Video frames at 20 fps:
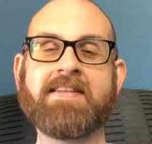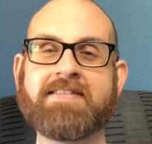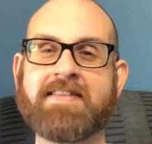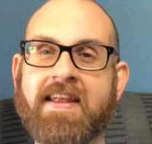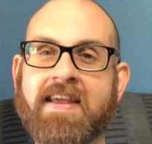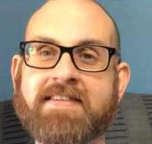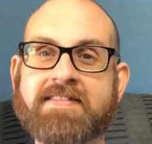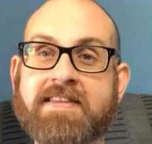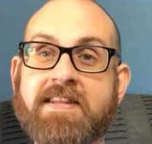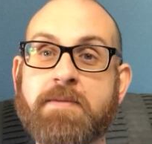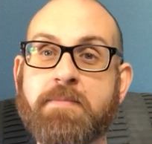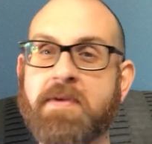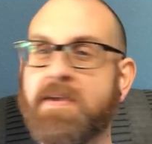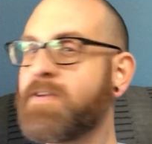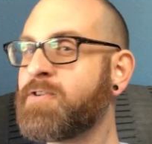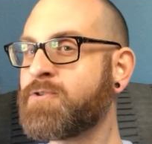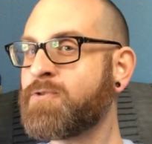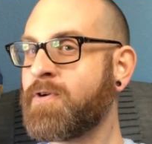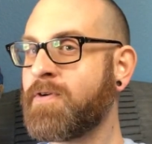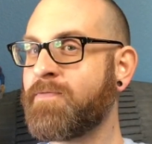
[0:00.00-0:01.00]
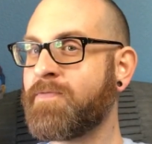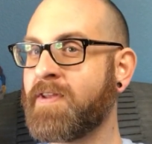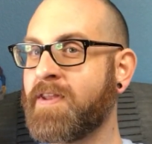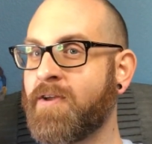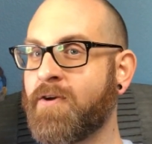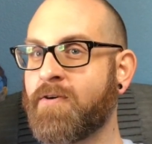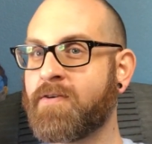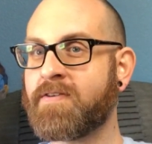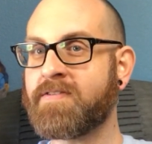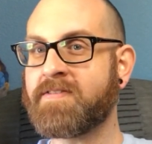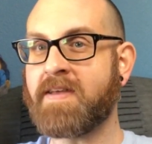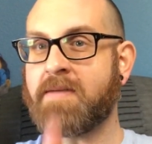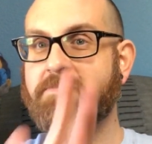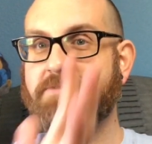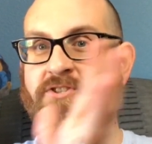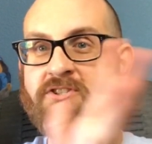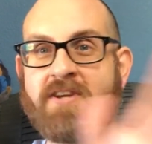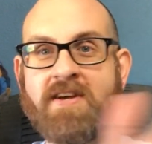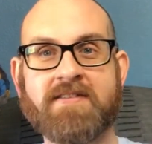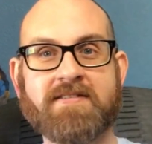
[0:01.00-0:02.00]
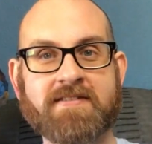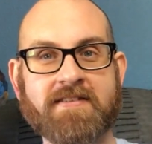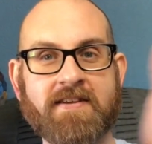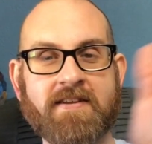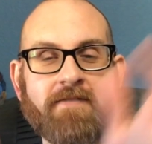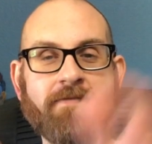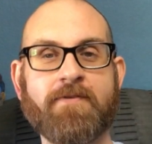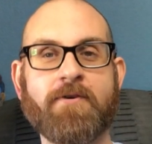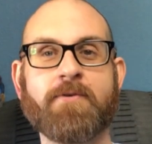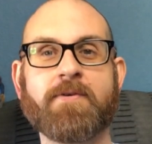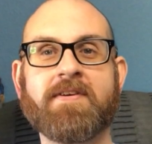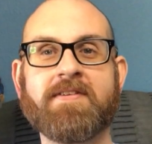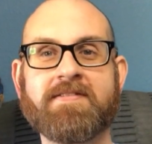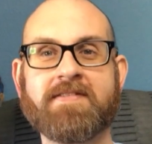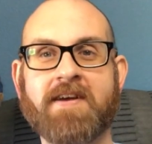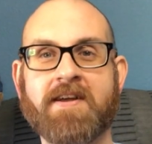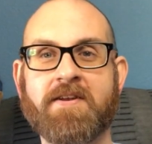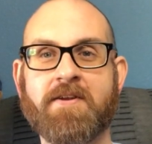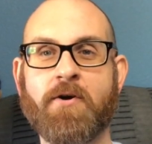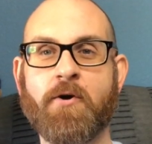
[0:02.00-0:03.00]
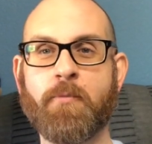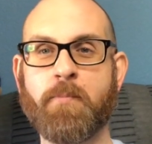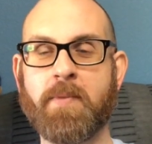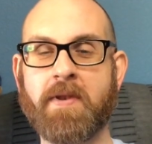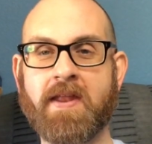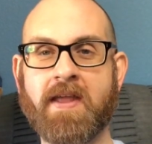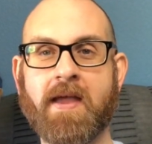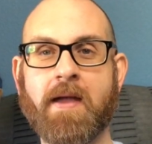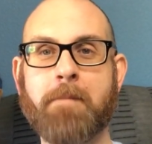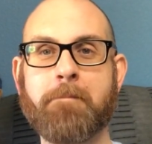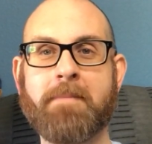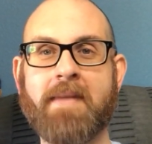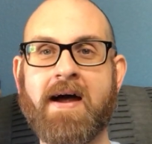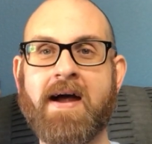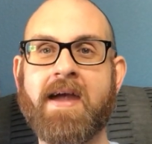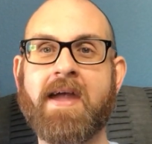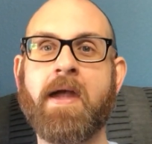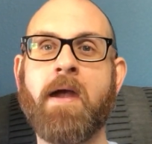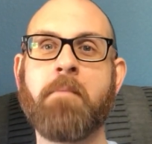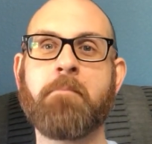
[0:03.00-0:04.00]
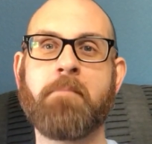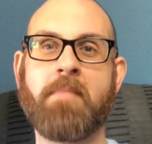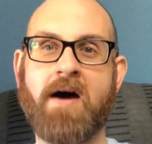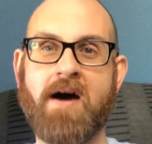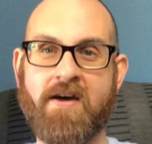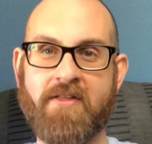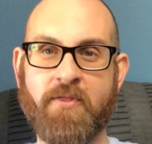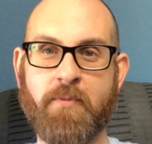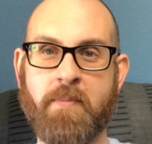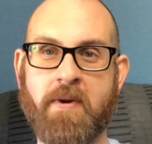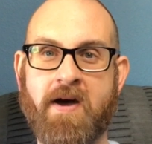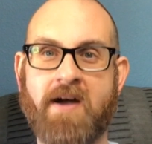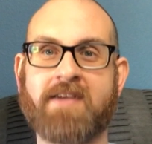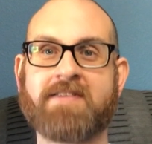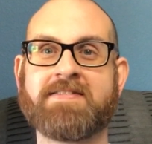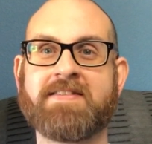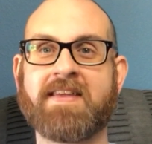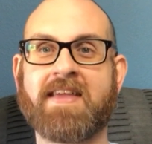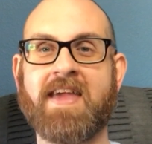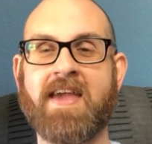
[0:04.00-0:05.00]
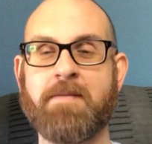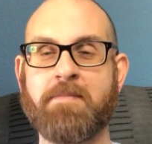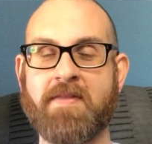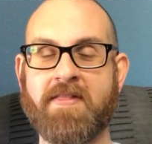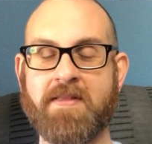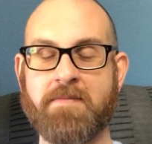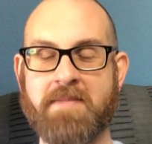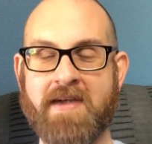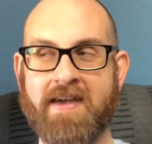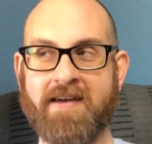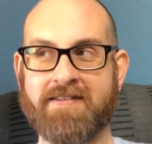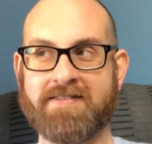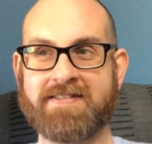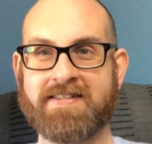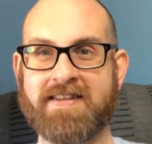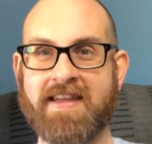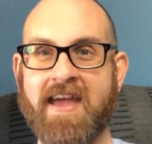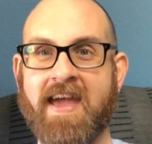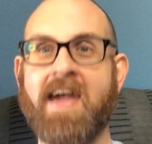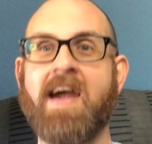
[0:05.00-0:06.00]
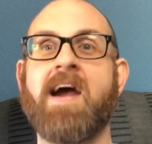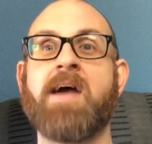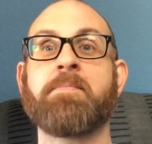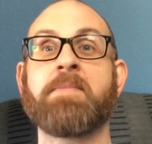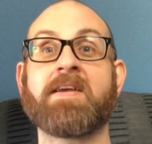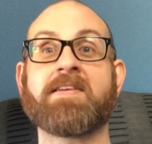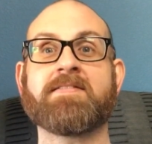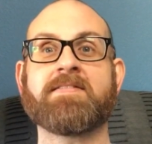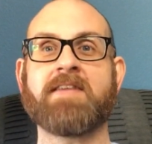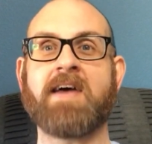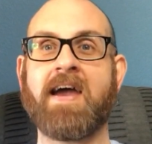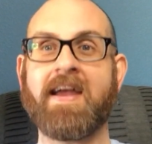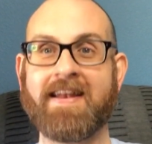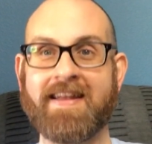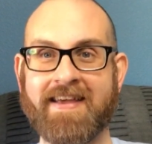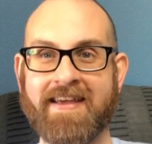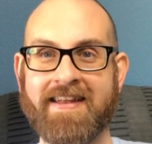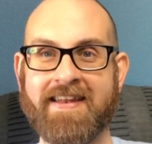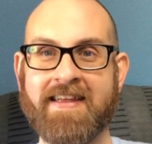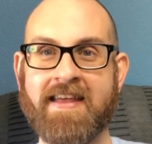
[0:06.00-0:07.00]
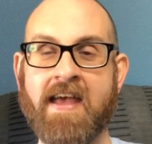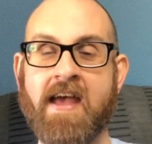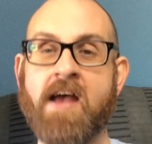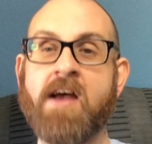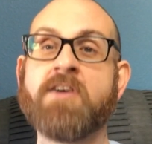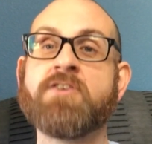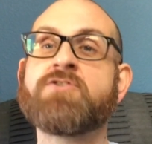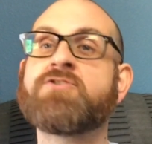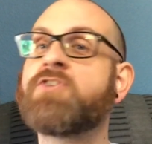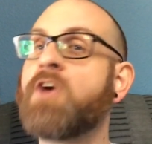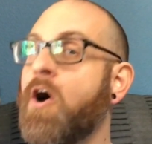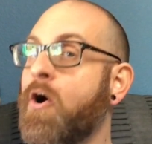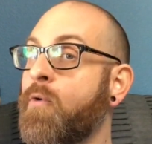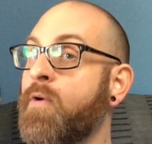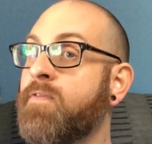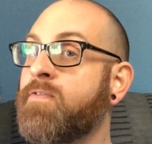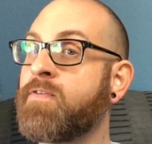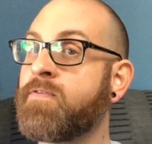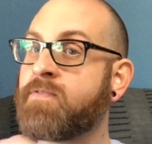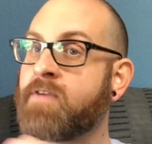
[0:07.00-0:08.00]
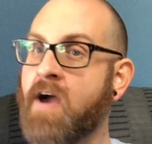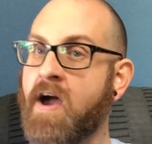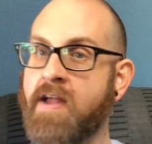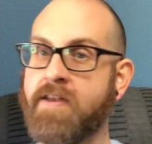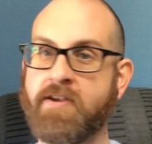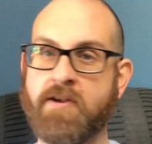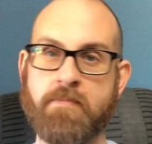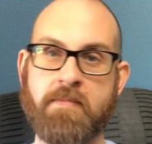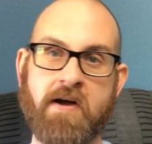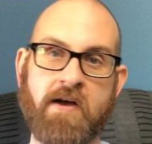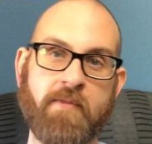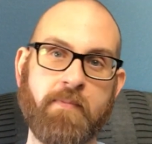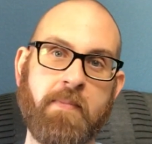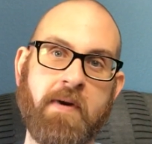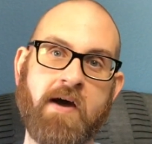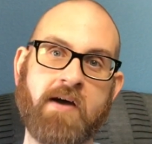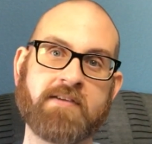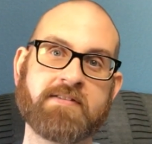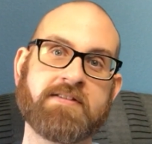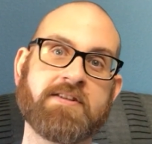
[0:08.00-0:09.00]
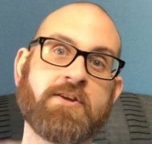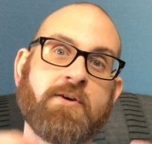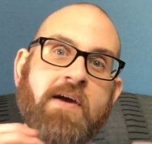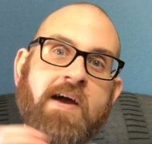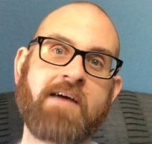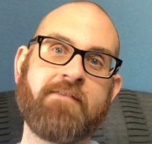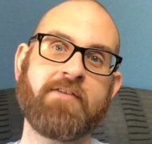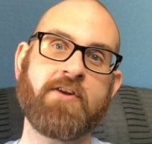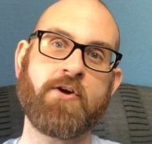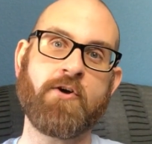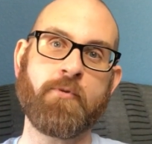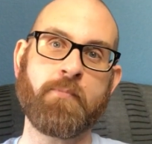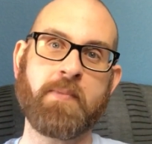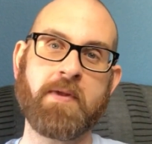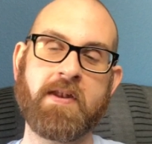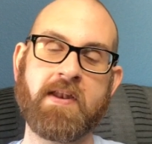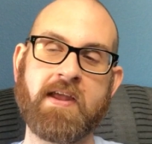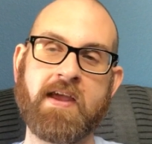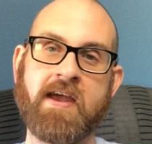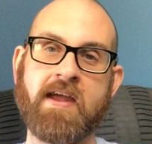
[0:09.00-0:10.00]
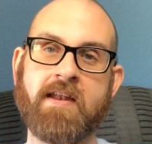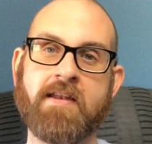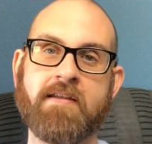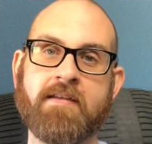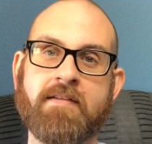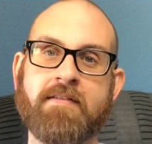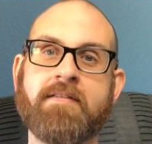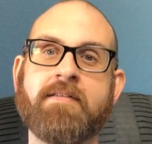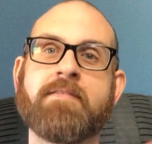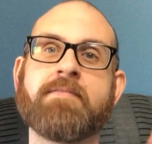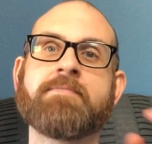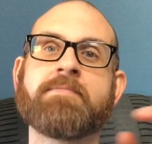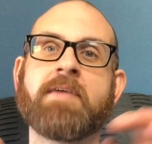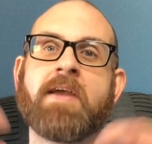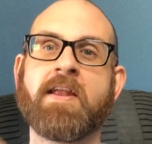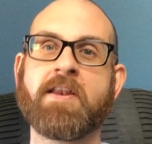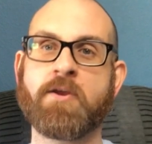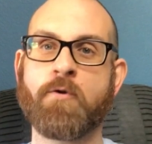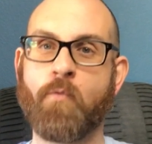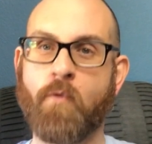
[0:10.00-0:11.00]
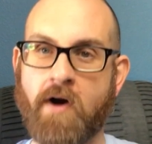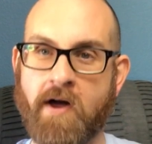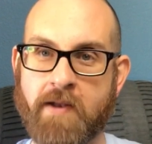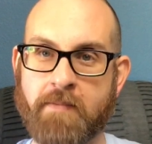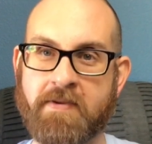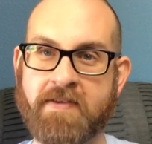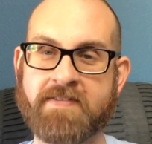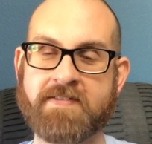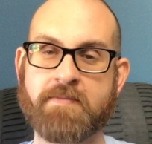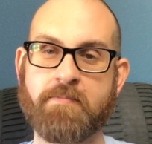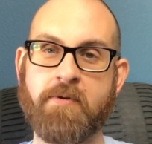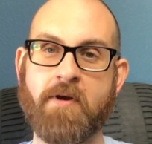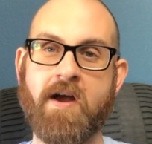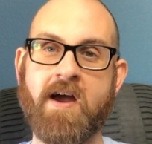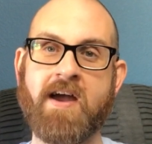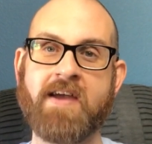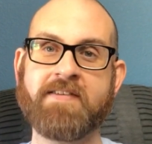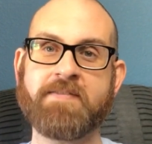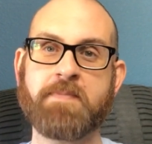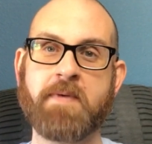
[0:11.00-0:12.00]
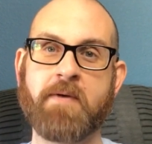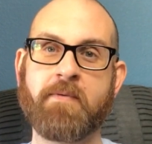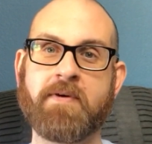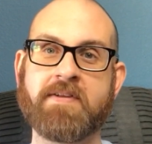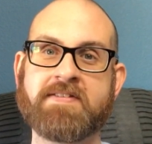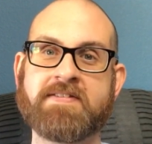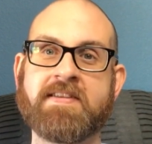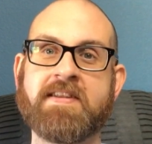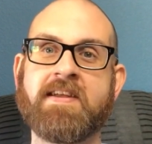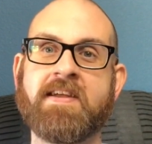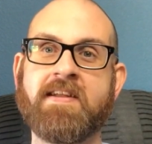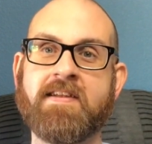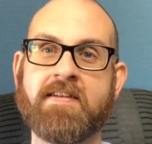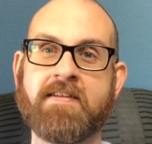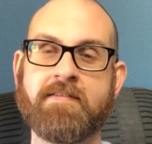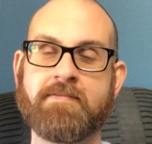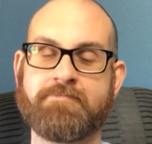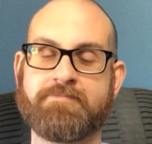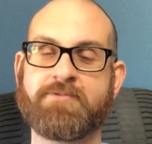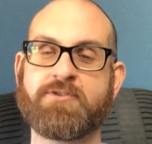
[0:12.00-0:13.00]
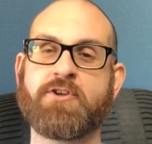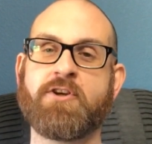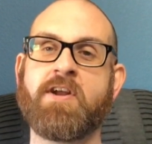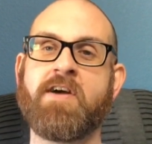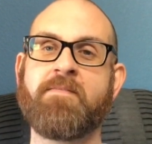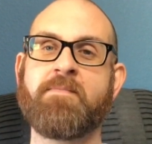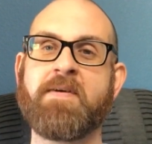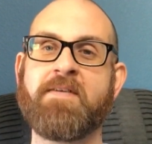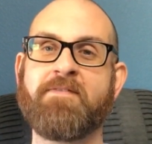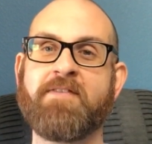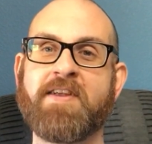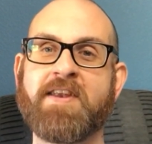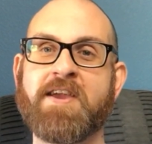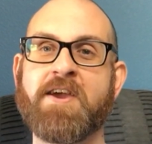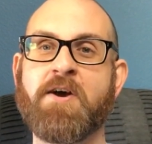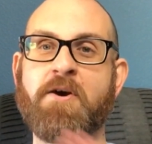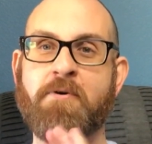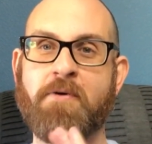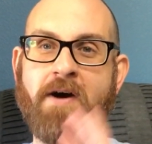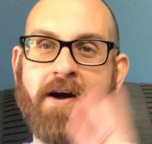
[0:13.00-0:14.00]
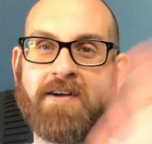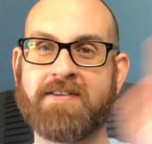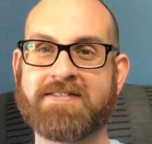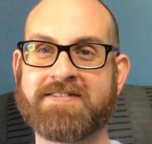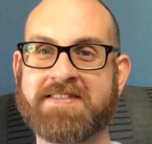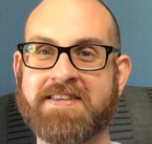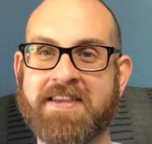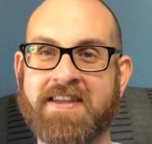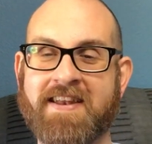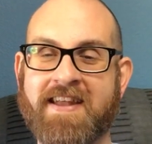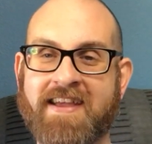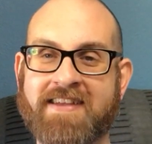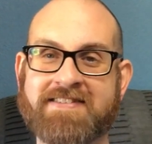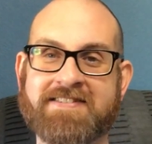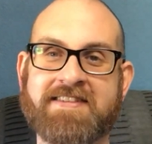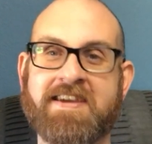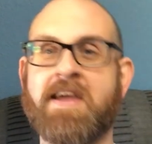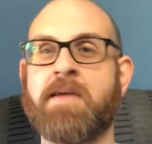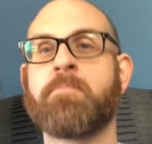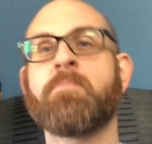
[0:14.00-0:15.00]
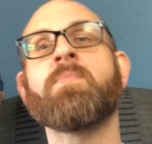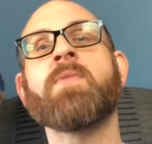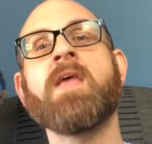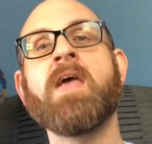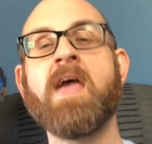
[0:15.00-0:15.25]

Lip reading: Today's going to be a short video because I'm just going to focus on opening my Moth Box. It came in the mail today. I'm excited. So if you've gotten your Moth Box and you haven't opened it and you want to be surprised by what's in it, turn off my video. I'll see you next time.